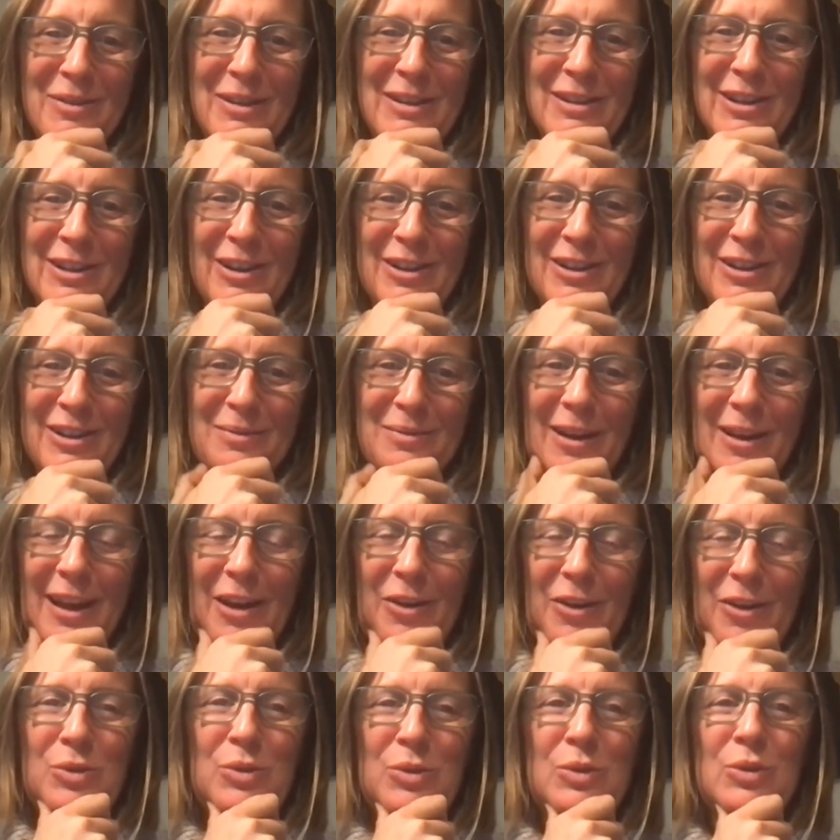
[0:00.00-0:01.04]
we talked about
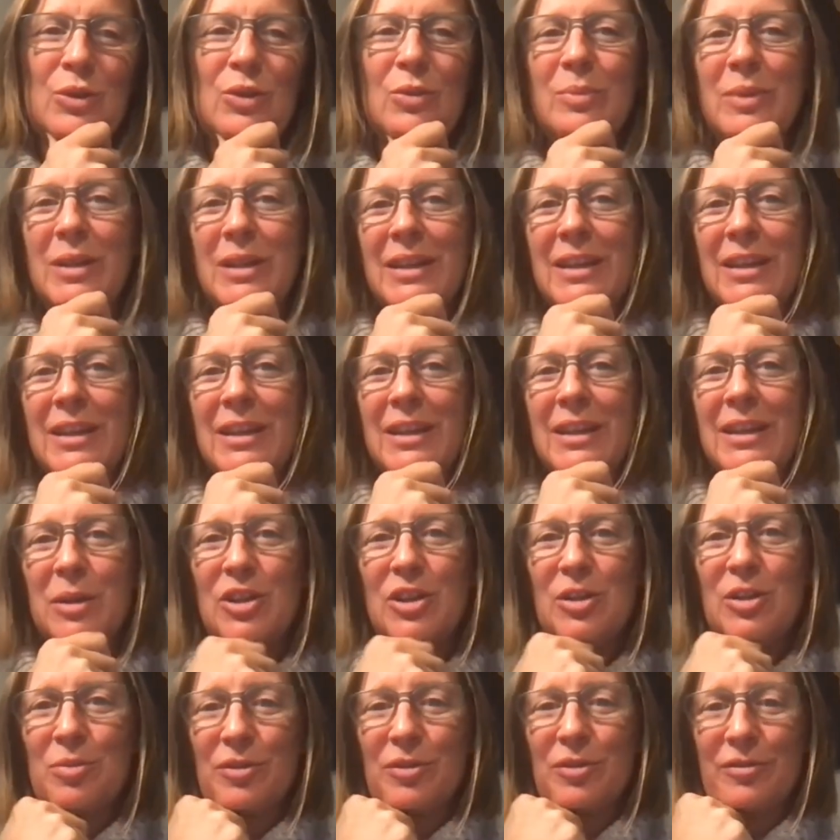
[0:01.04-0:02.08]
how cool it would be to get a
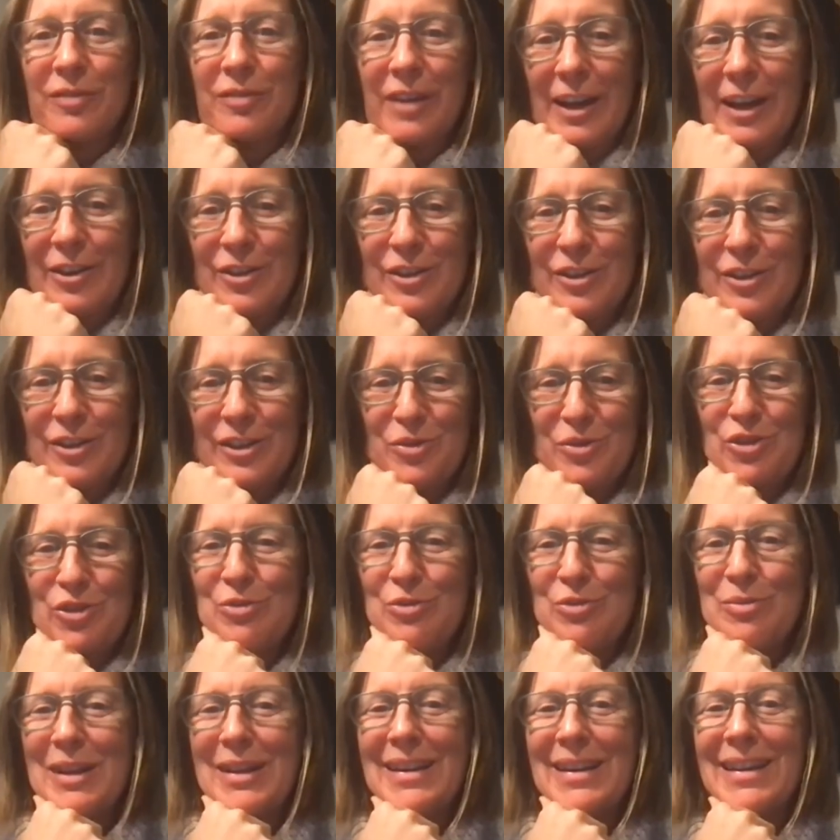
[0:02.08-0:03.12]
bunch of providers in the
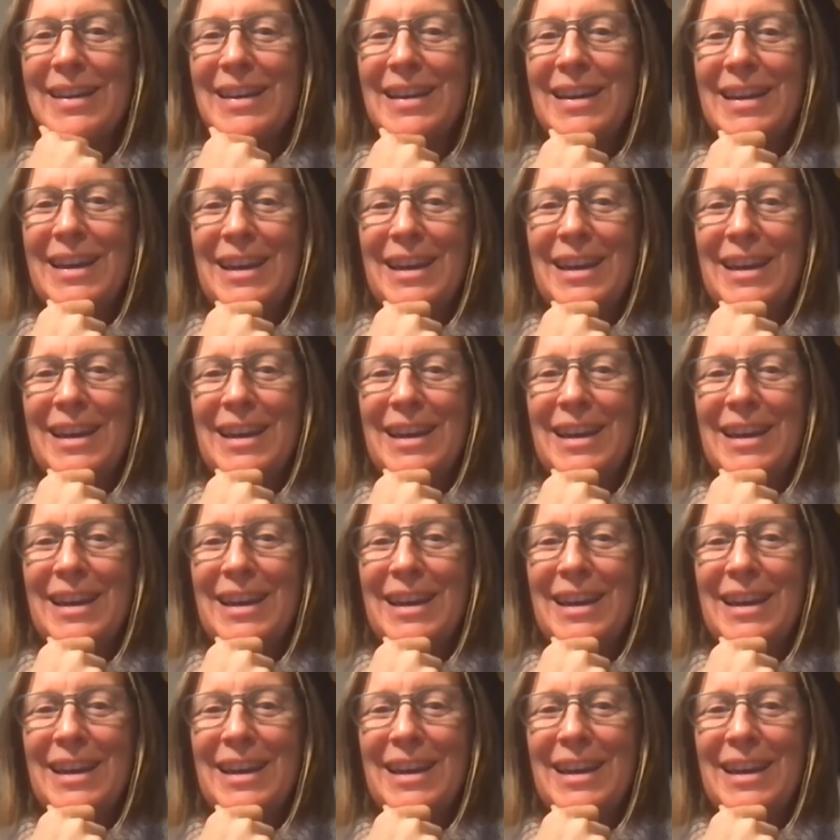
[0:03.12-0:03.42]
room and,